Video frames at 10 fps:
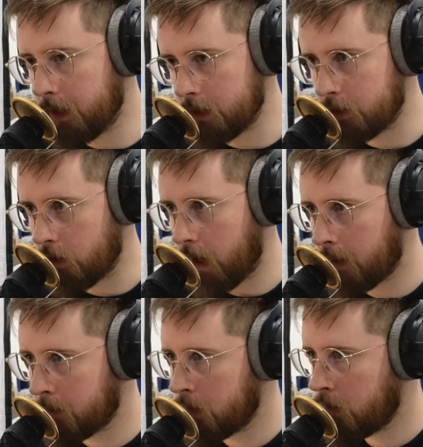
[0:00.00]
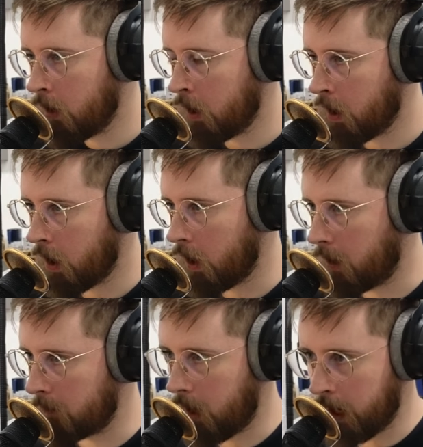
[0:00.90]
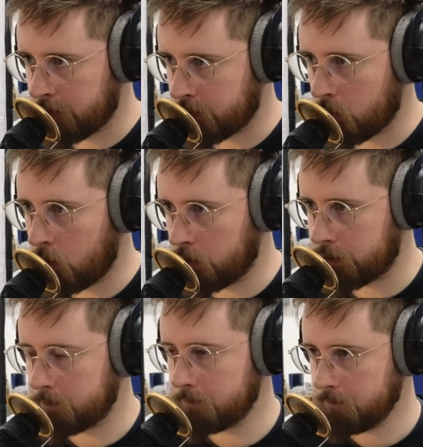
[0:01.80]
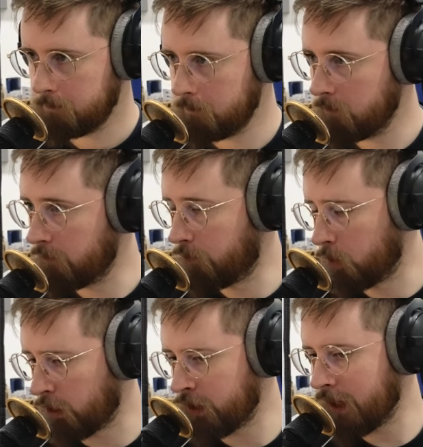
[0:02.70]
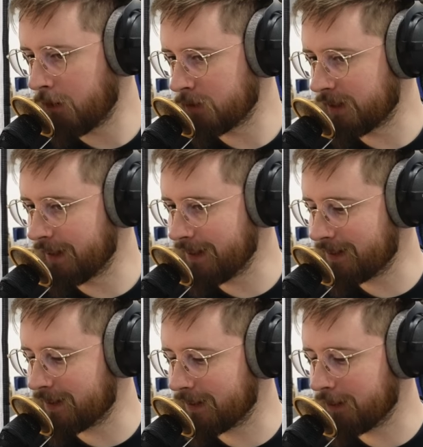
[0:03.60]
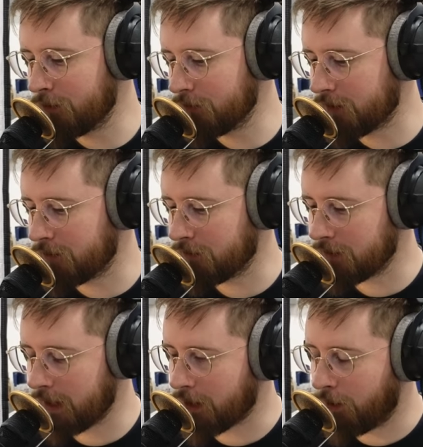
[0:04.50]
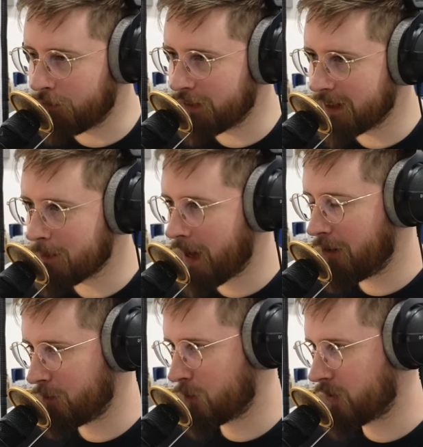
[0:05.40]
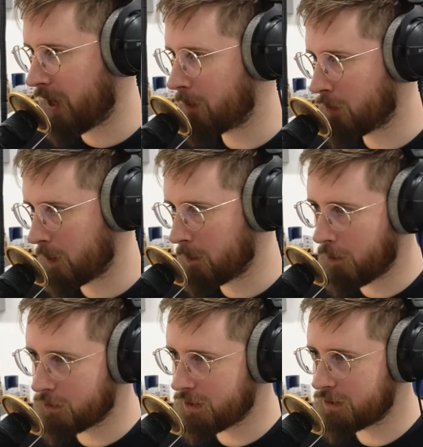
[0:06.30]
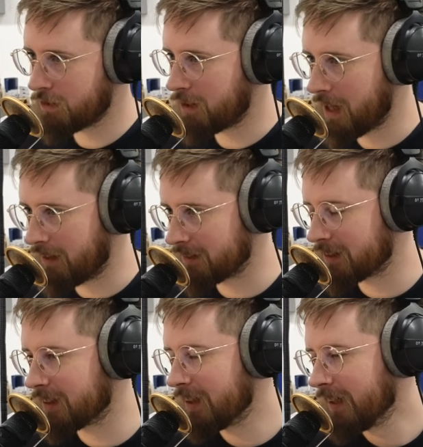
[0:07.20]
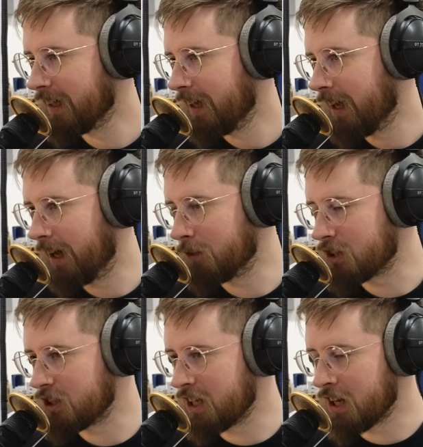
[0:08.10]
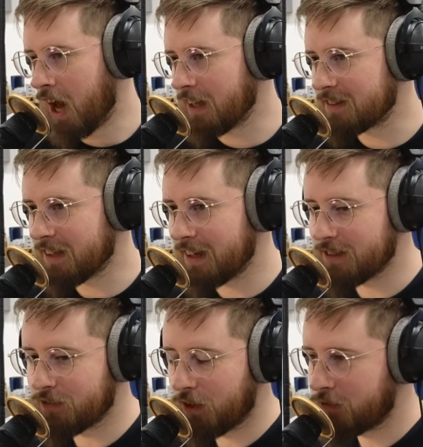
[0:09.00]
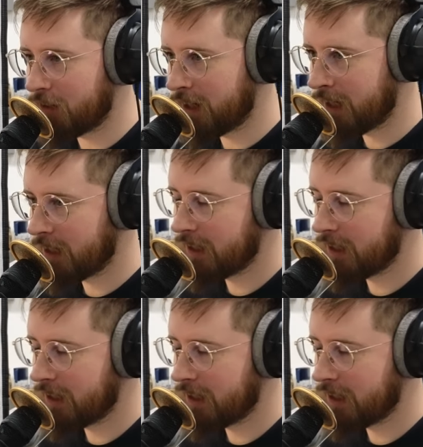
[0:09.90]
That did not happen. Huh. Um, I scored for the thing I was least com- com- like confident about, which was M3 processor announced. Oh, uh, which Mike, in, hindsight is I, very funny.